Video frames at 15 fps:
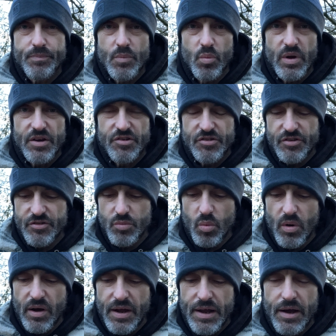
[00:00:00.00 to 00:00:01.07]
which is
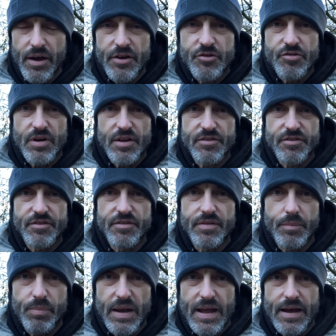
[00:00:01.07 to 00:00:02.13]
why I trust
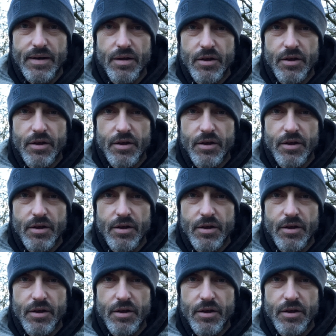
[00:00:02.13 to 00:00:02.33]
the plan.